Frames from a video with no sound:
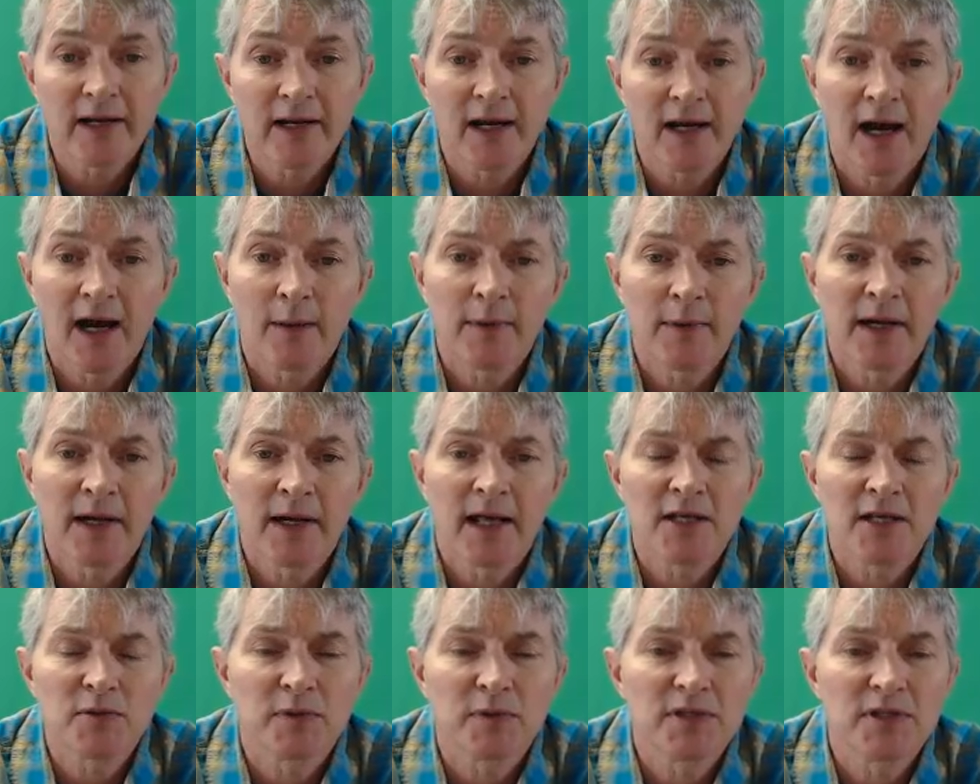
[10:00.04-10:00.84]
common,
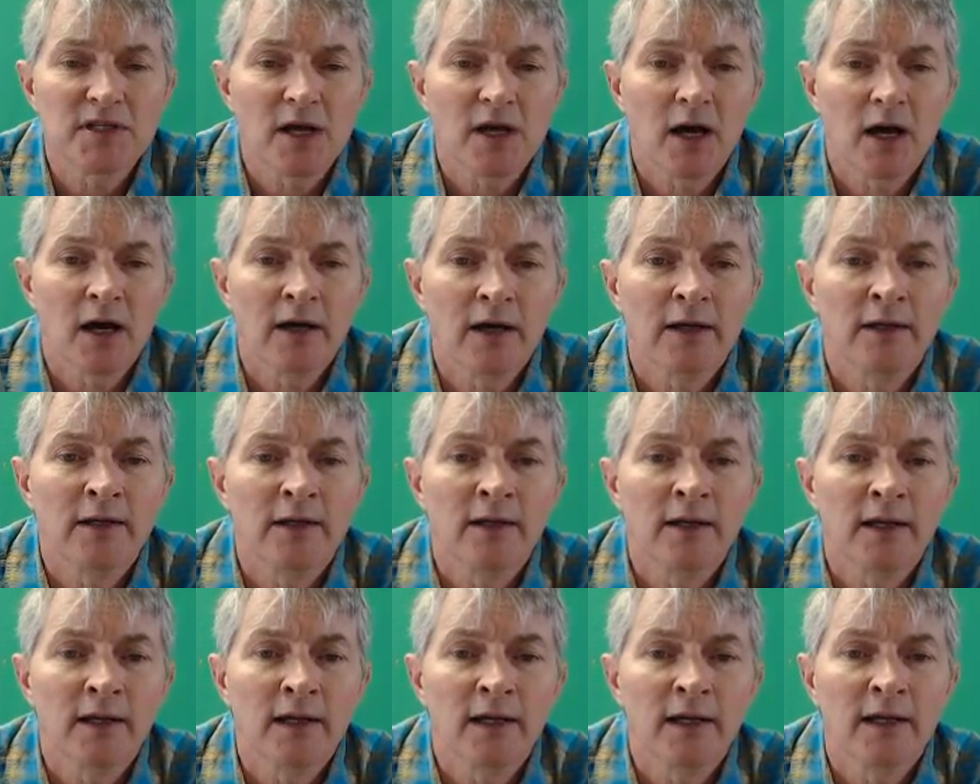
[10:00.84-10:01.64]
as we saw
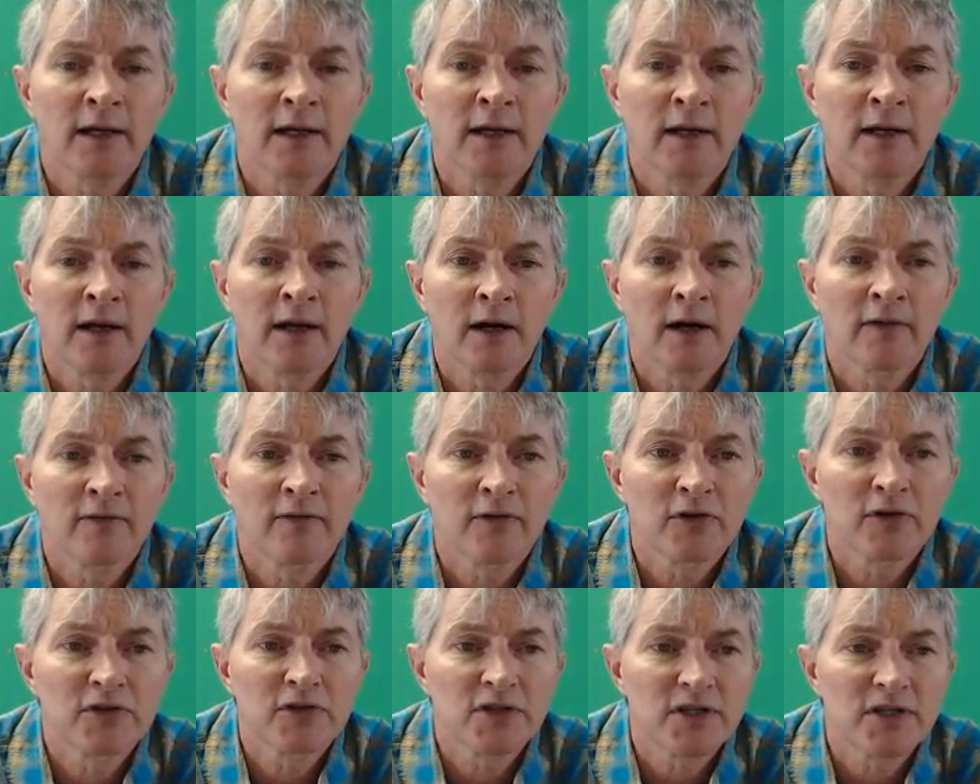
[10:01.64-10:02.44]
in our
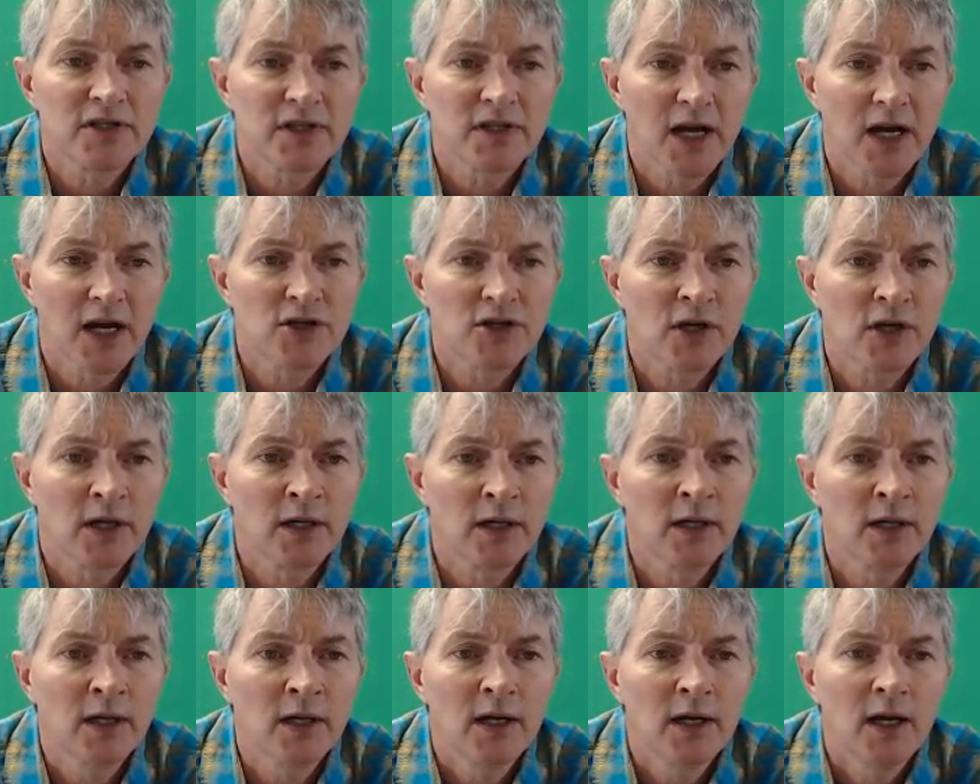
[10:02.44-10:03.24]
first
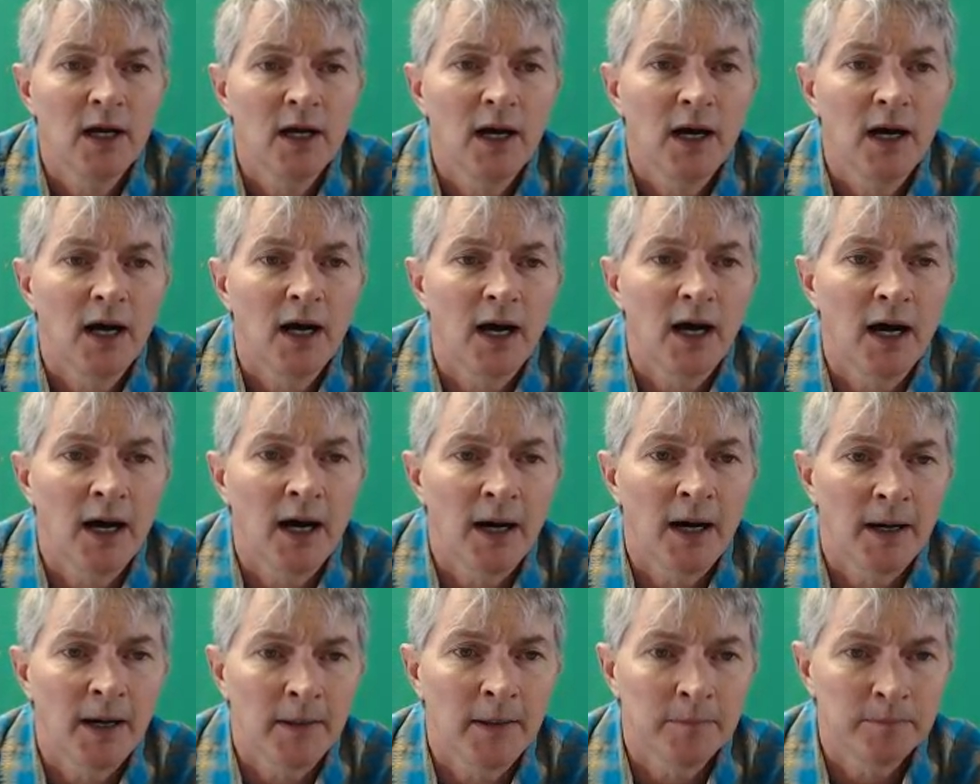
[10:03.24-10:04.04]
discussion.
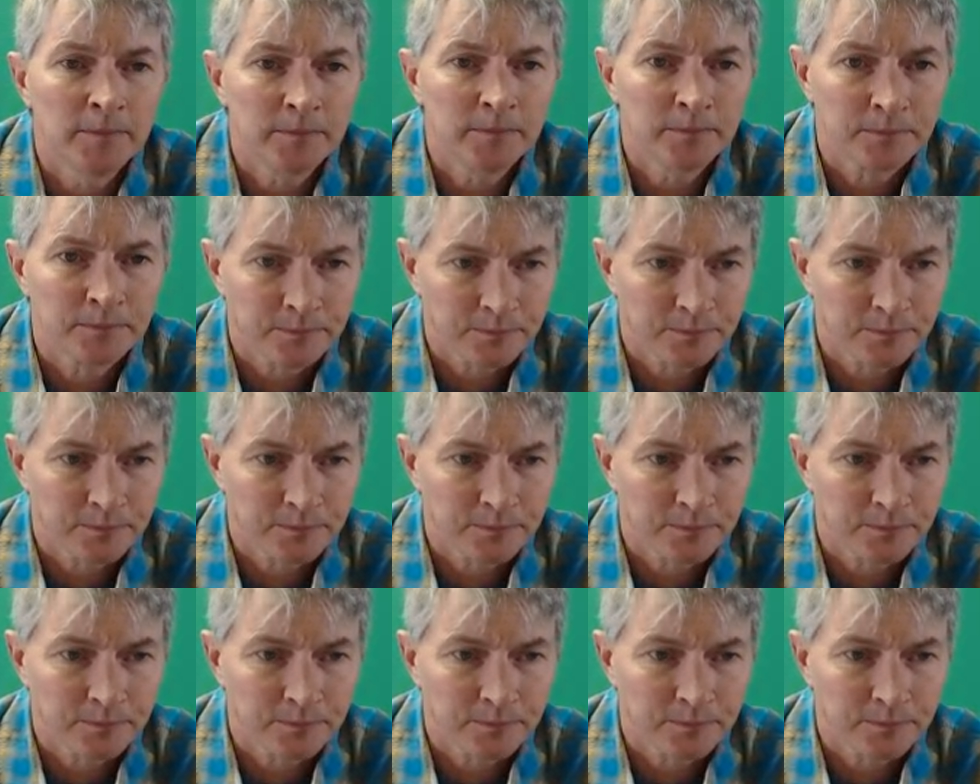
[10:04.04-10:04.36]
Plea